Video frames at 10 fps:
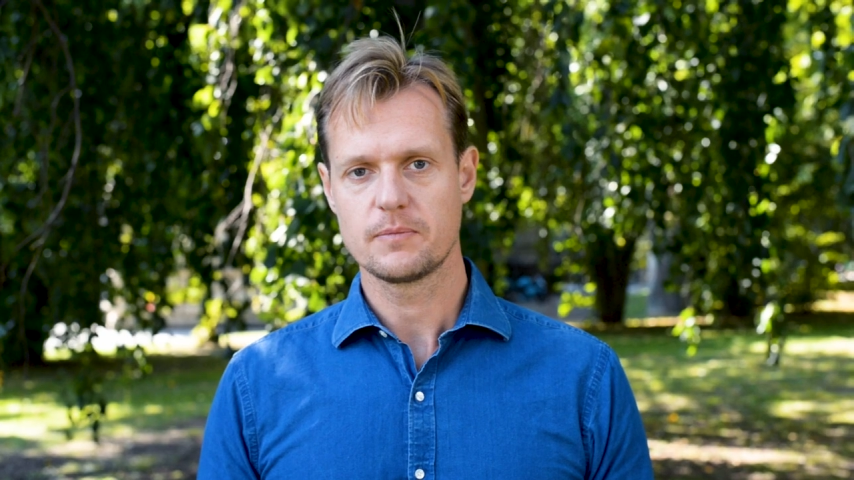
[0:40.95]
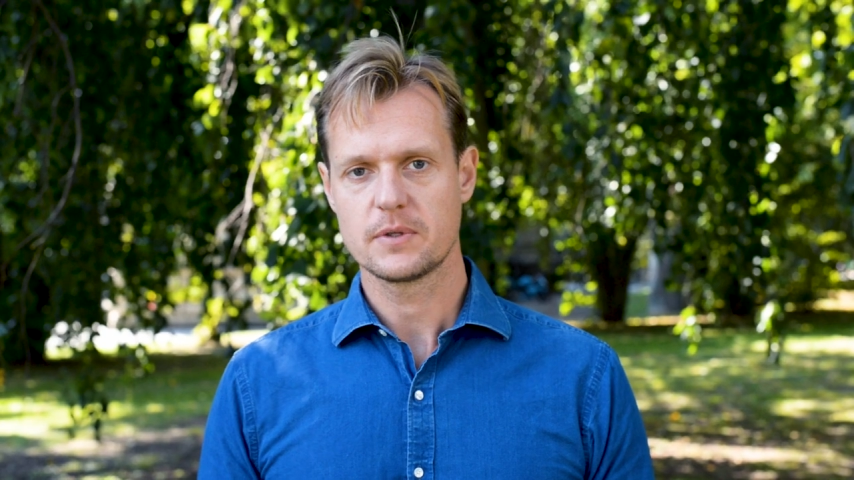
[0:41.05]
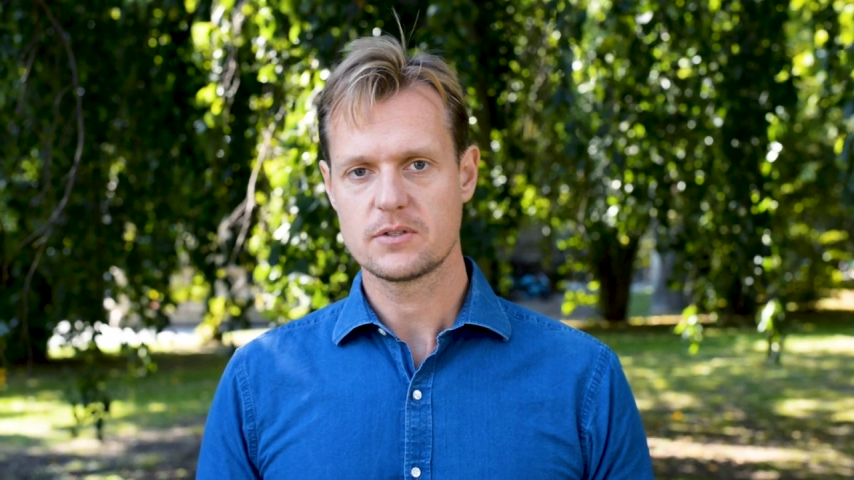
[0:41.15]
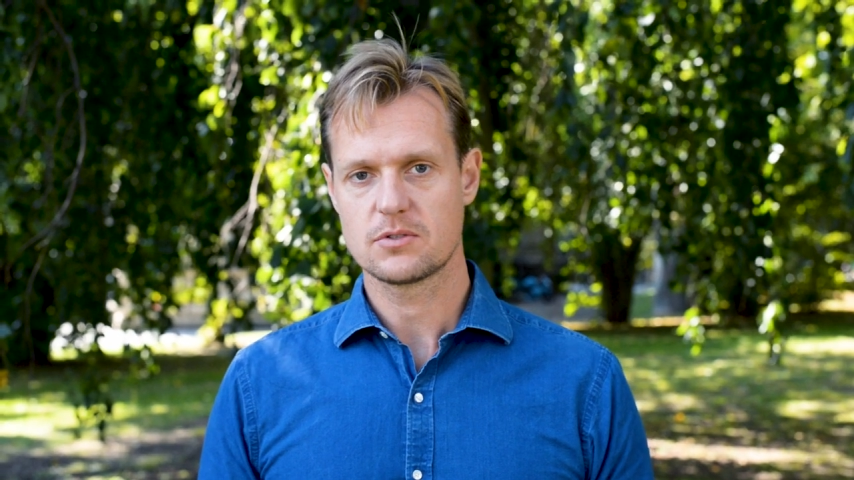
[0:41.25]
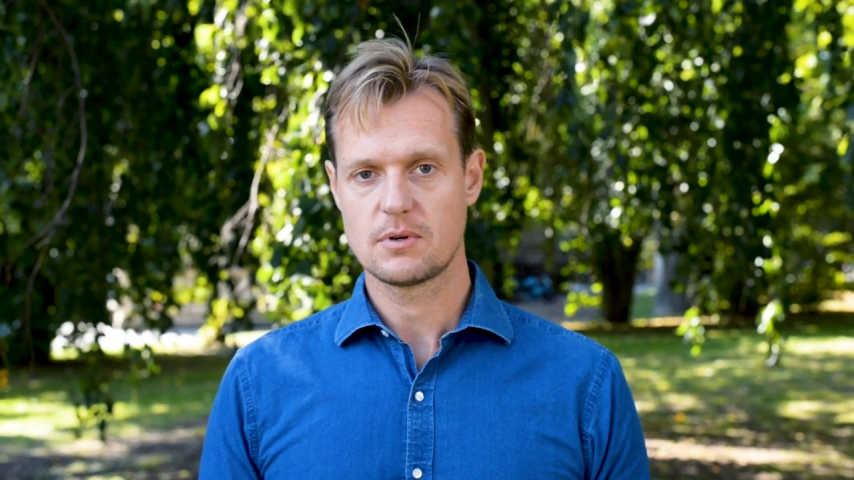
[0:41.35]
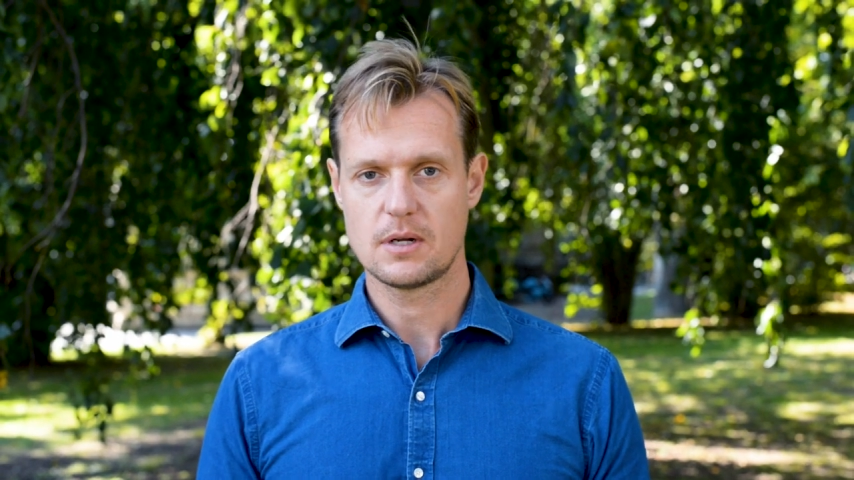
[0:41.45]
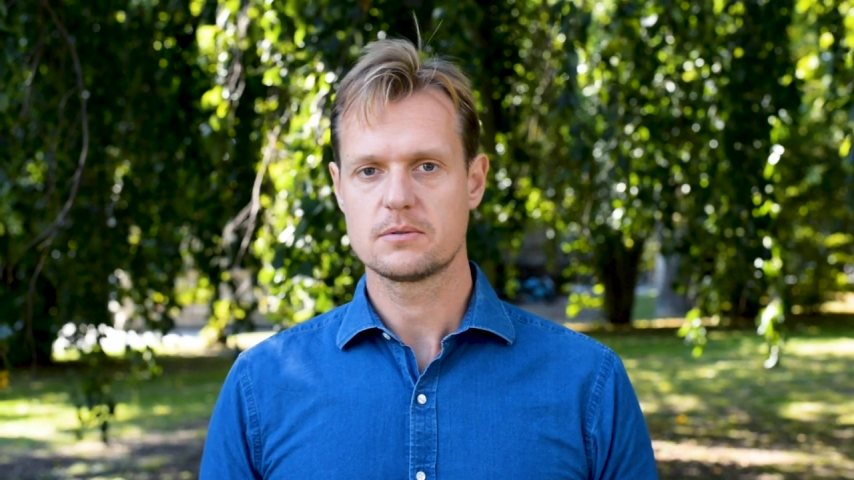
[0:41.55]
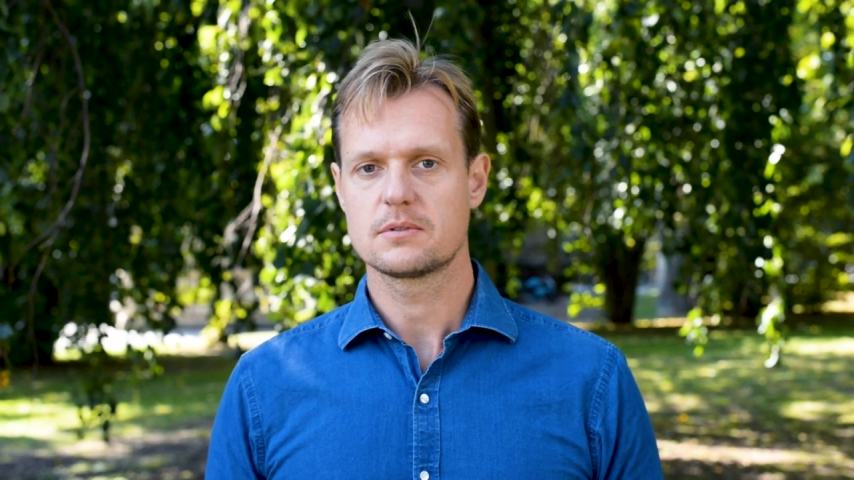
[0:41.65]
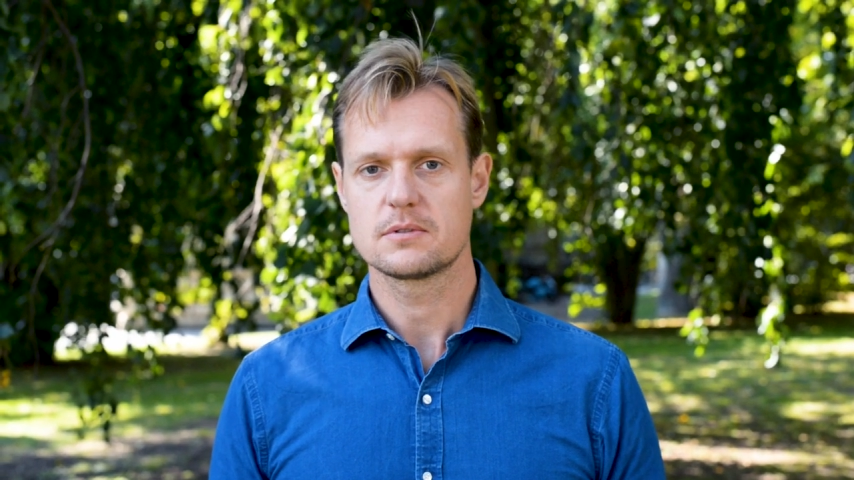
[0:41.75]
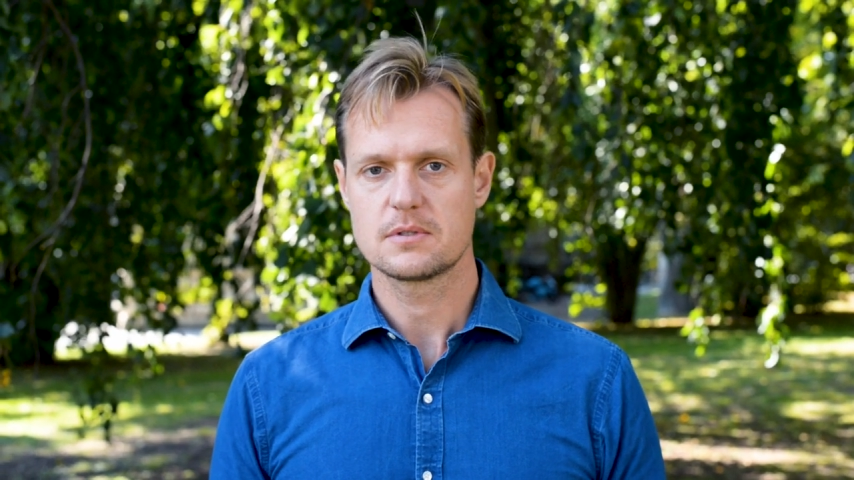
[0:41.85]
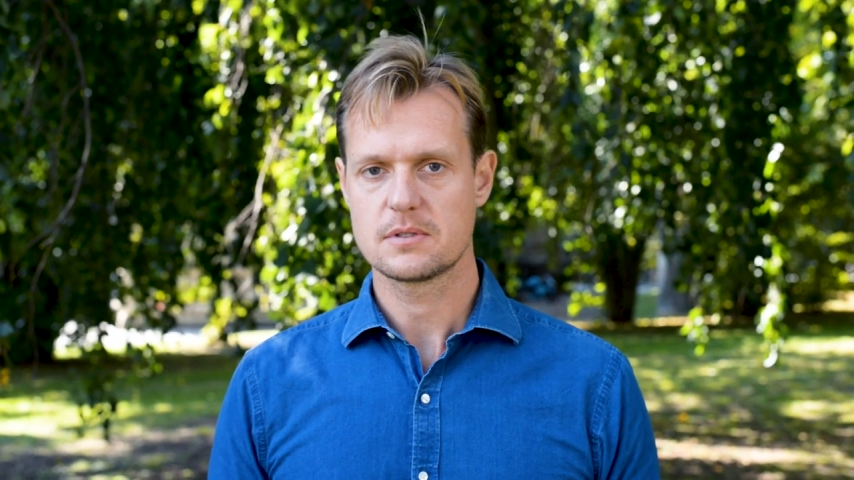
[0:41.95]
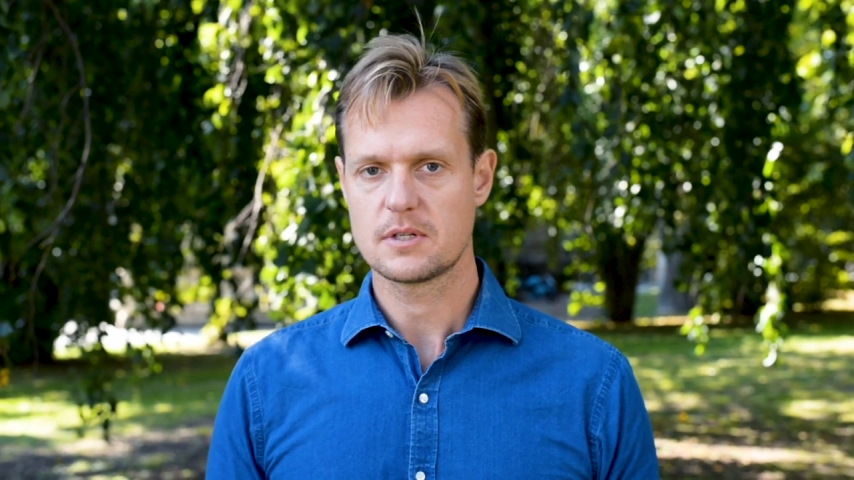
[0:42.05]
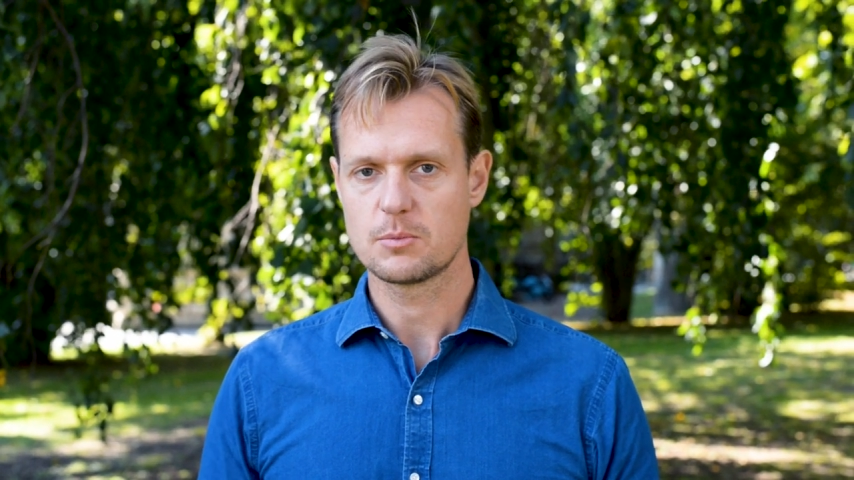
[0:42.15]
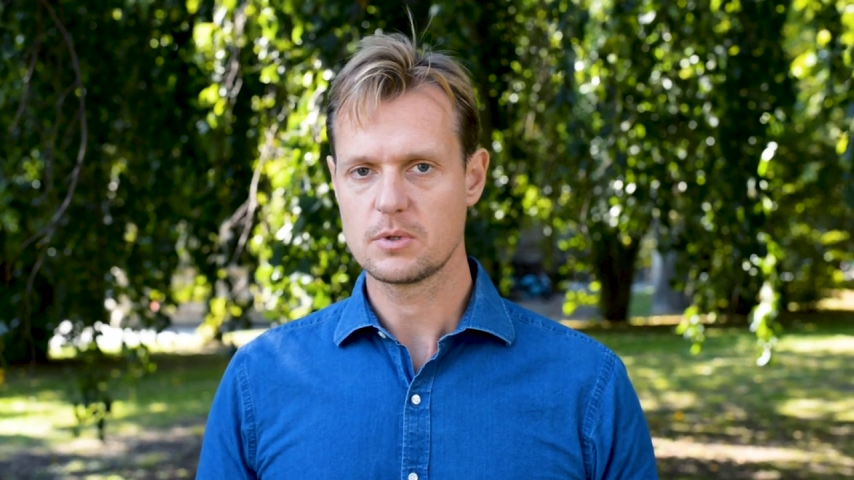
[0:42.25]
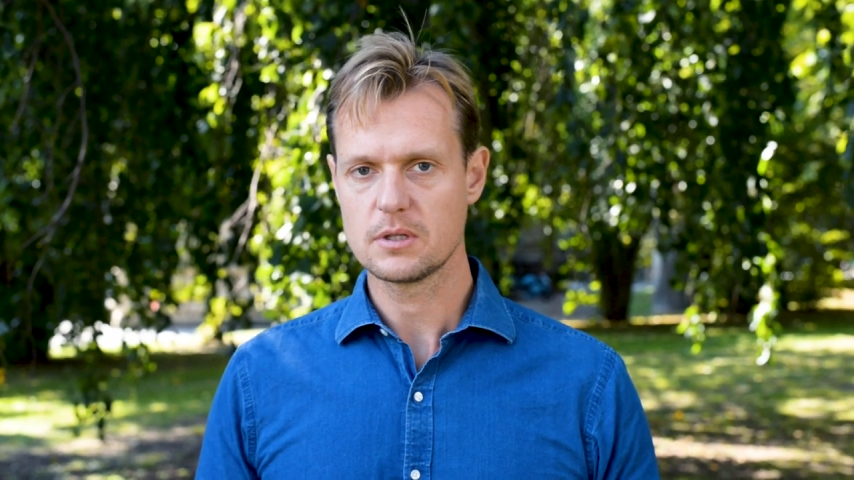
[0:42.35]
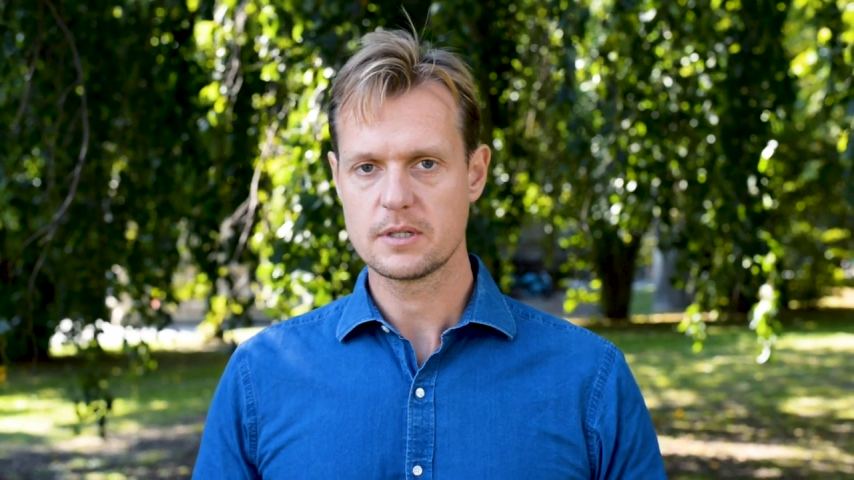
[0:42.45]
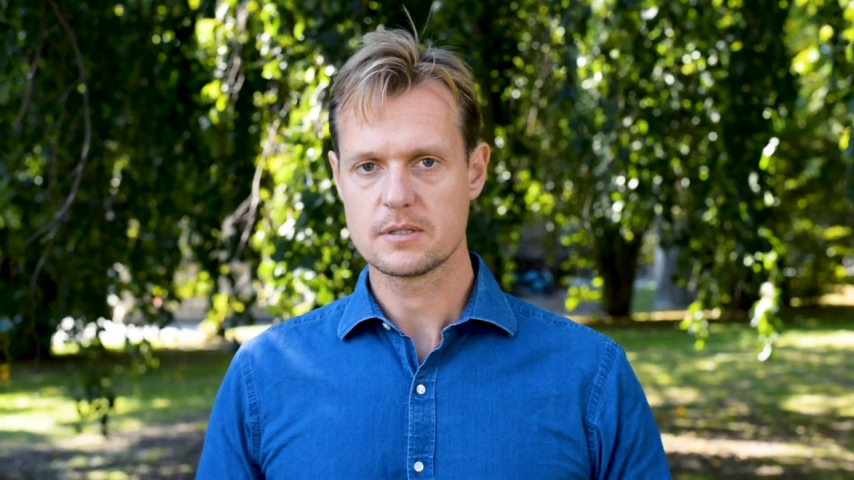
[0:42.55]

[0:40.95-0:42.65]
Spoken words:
that surround sustainability